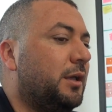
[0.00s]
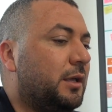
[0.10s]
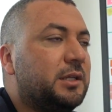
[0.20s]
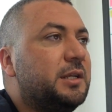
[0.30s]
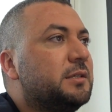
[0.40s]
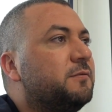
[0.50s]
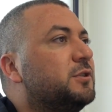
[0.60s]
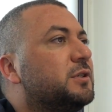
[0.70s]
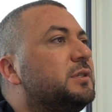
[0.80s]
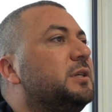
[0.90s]
increase
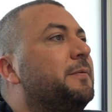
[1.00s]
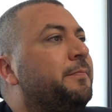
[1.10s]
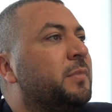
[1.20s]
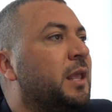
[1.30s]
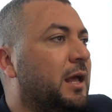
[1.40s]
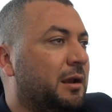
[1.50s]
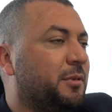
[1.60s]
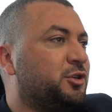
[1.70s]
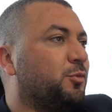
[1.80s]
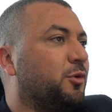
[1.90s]
efficiency, and
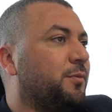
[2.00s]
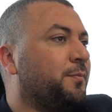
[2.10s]
much more.